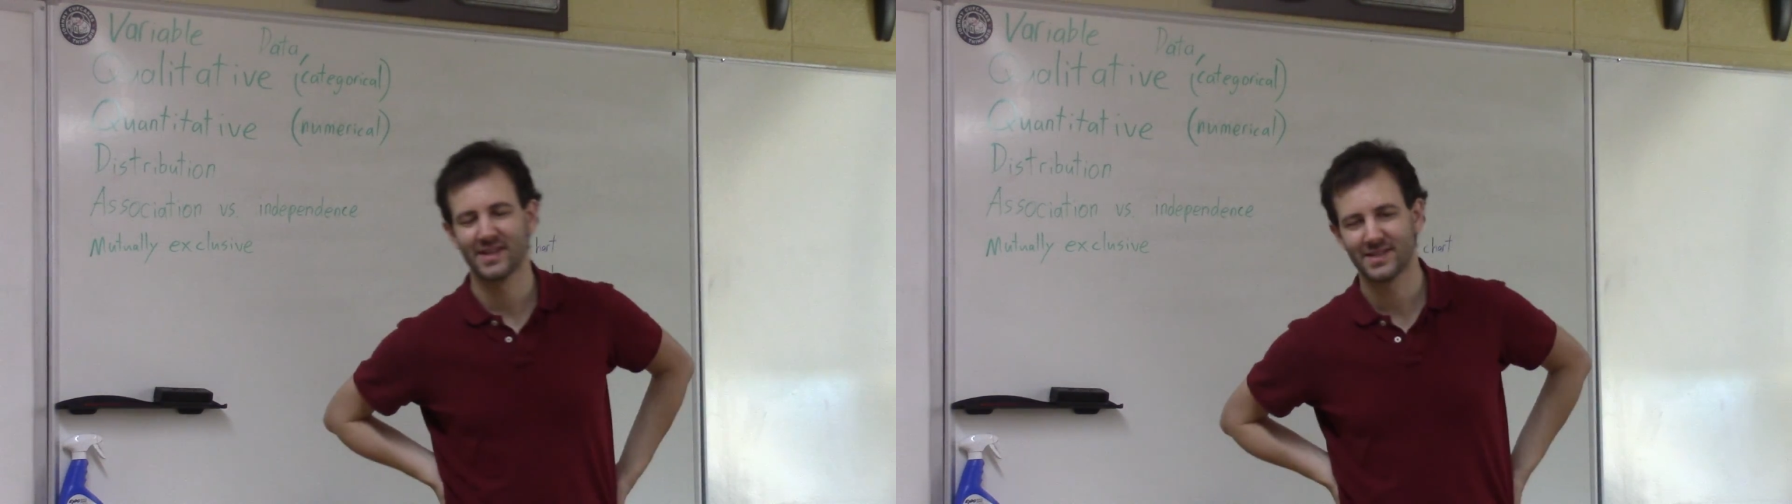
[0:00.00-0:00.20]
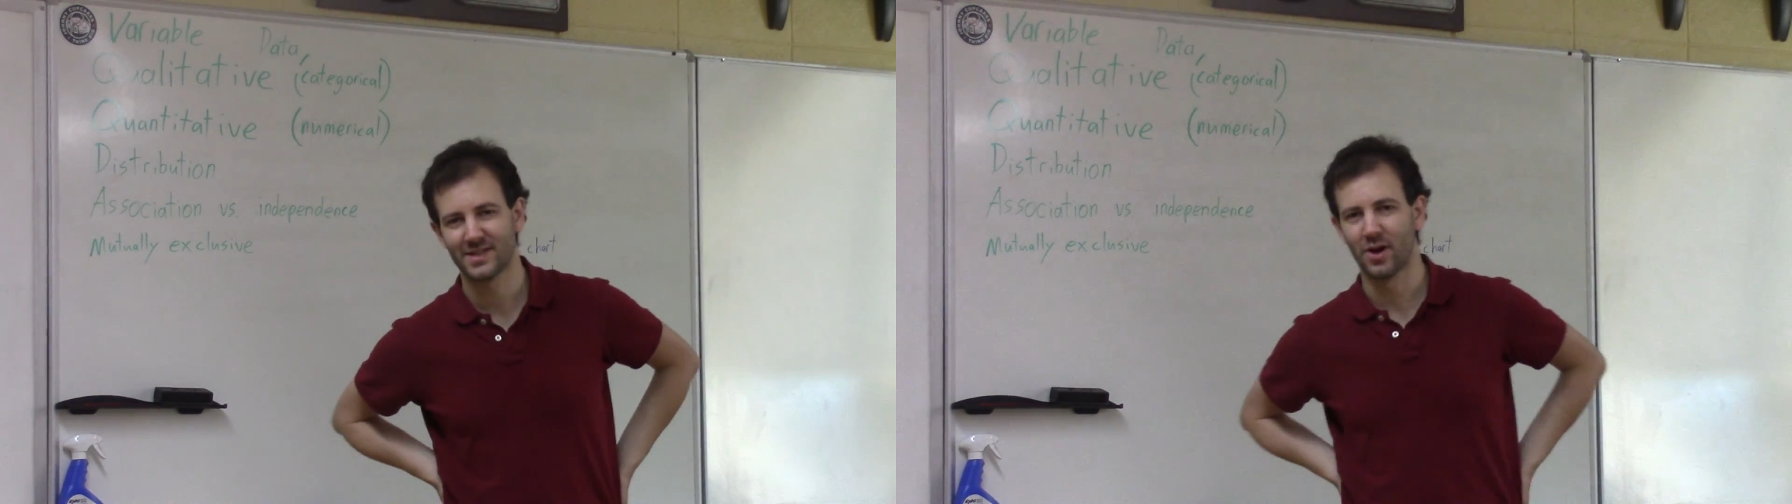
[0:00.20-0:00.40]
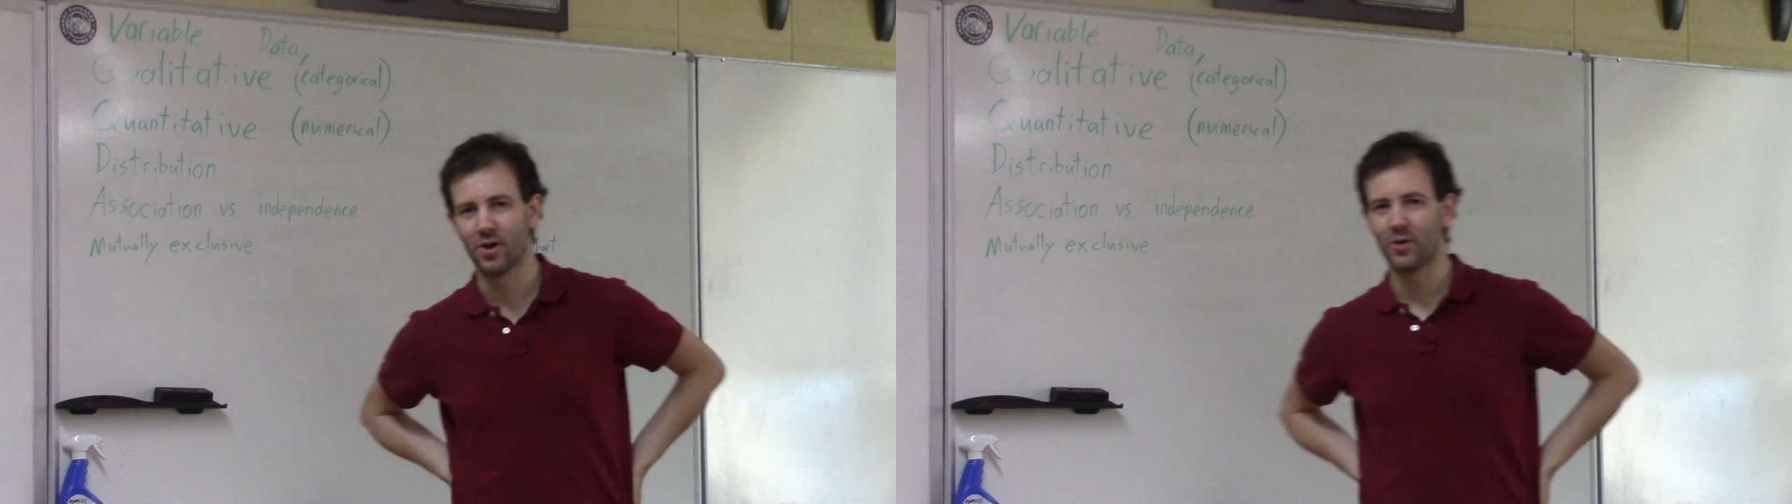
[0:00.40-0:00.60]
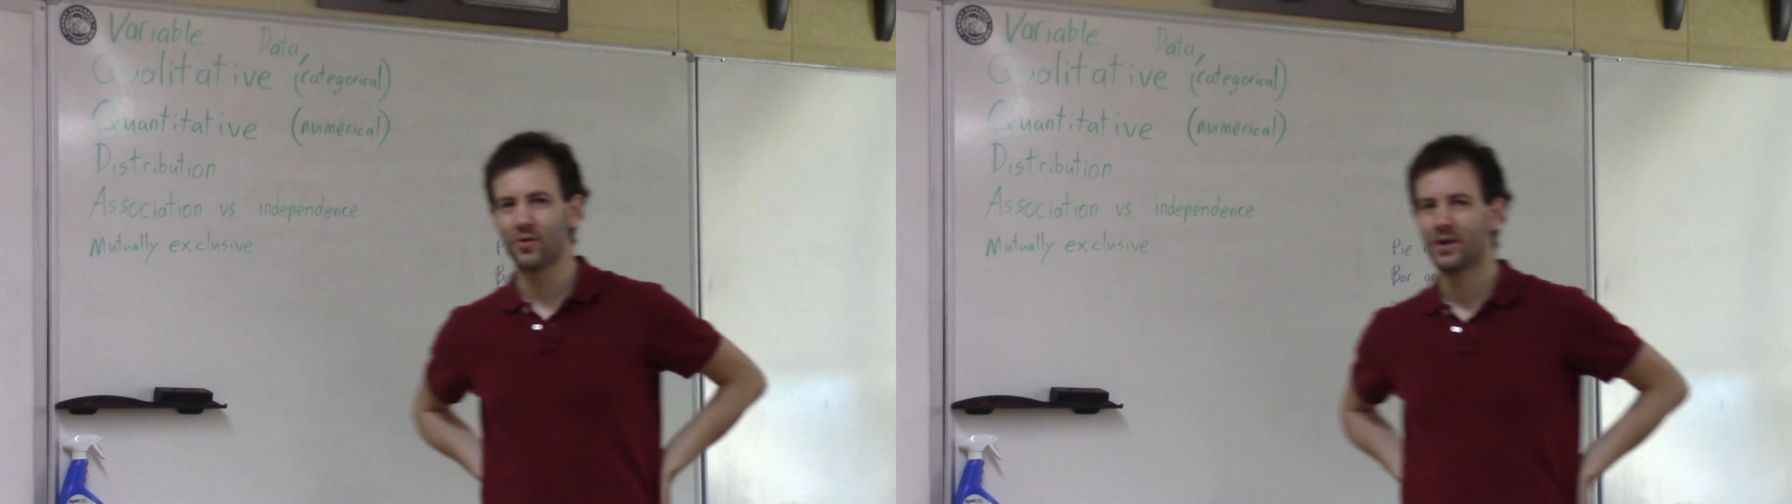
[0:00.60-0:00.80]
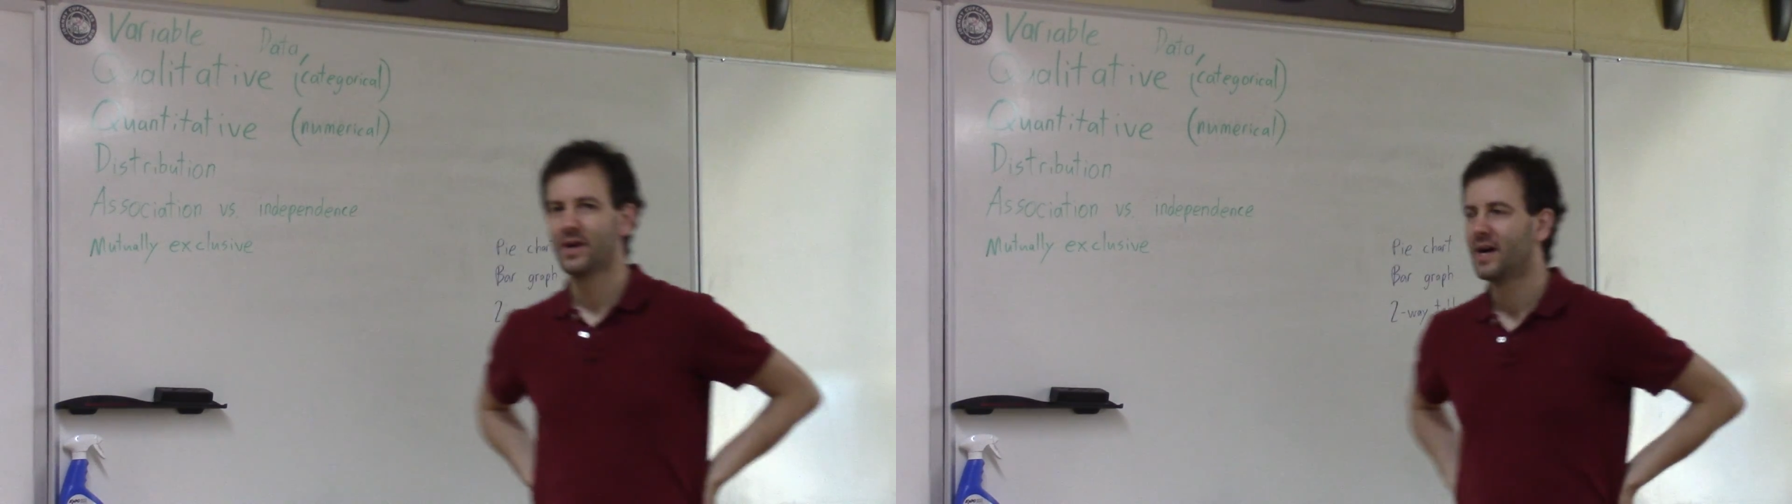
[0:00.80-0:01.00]

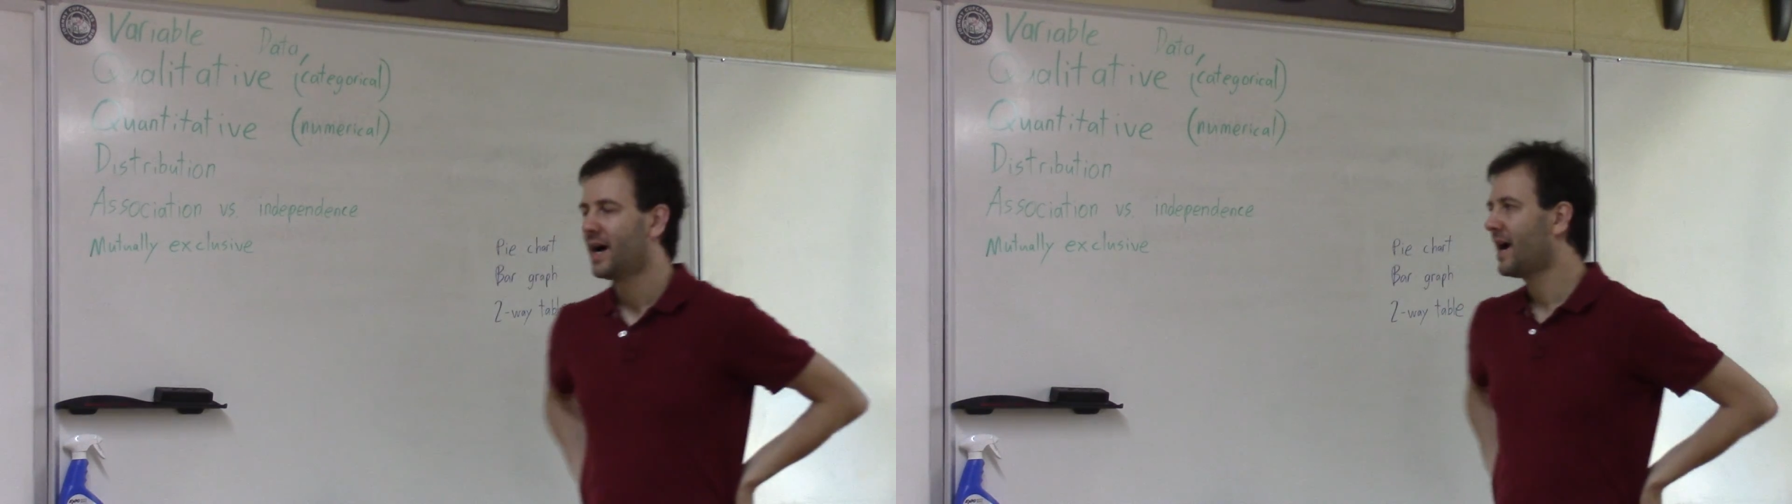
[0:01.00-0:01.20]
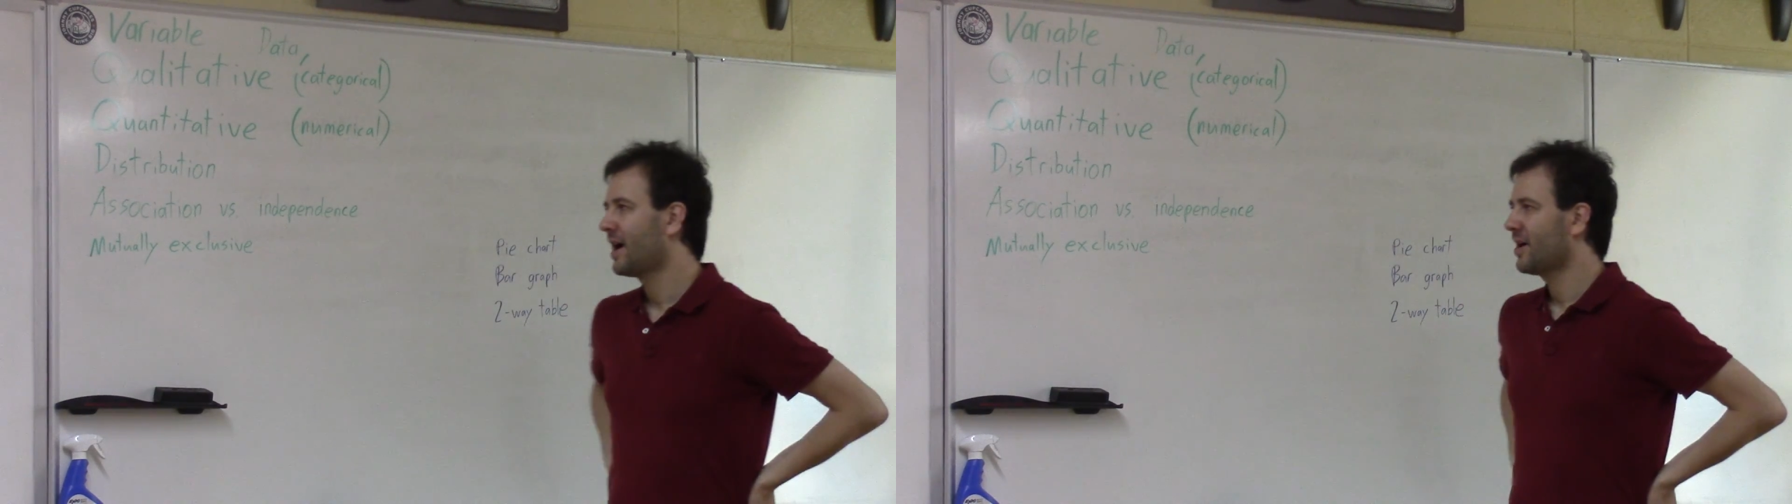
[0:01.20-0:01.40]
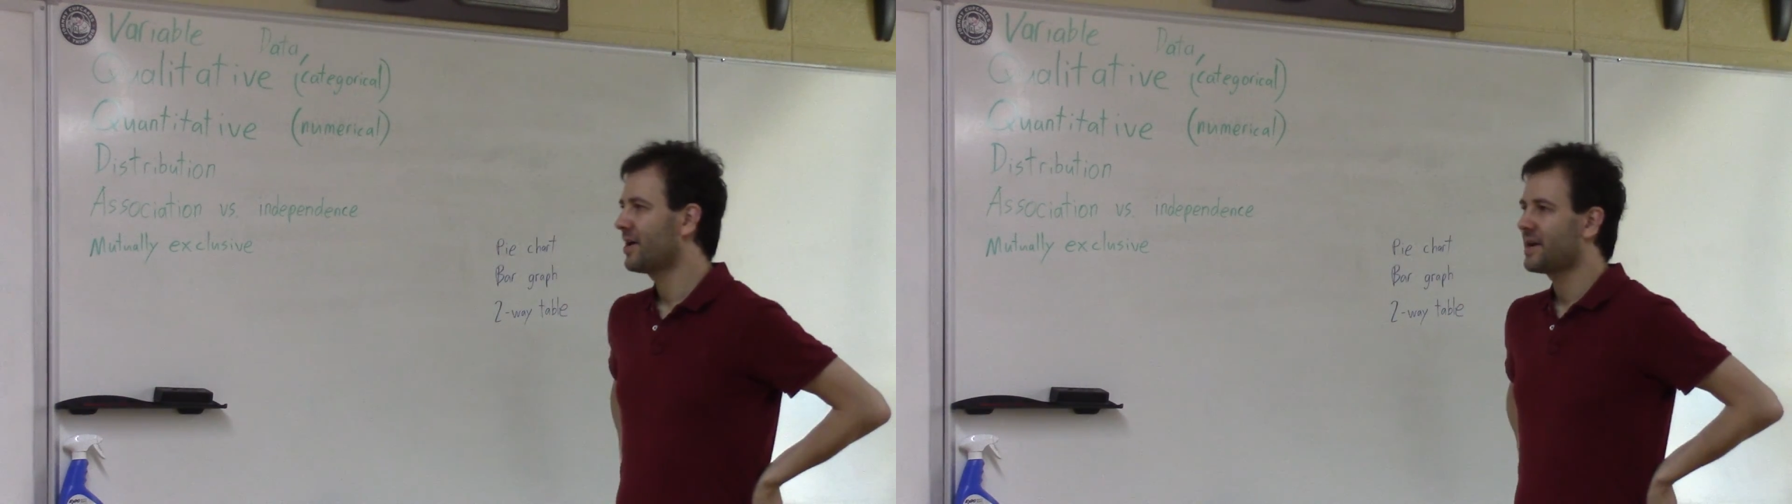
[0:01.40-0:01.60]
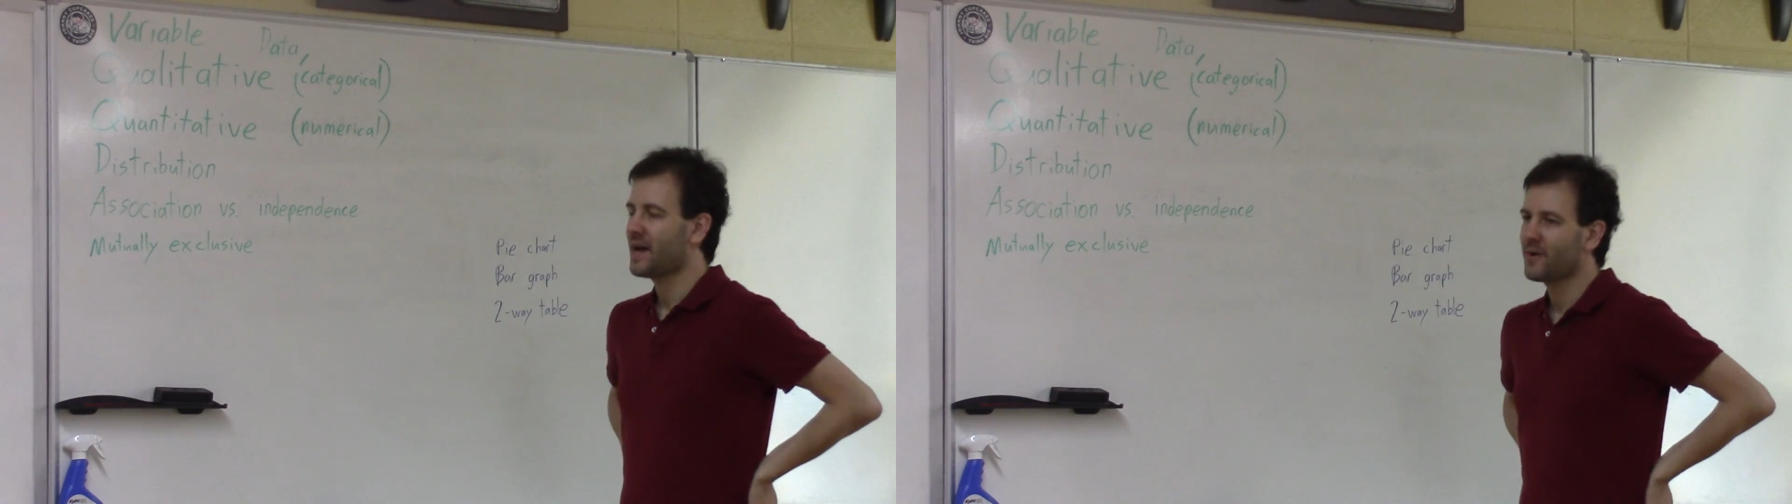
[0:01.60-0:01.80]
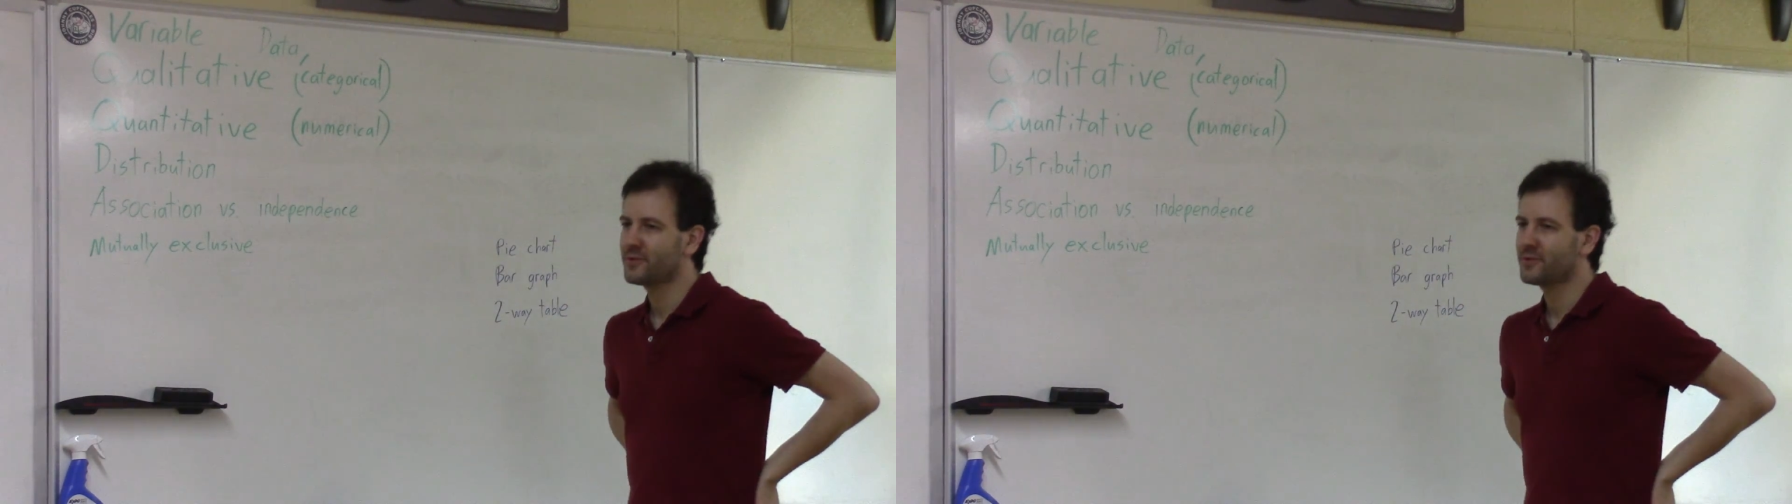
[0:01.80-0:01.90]
So now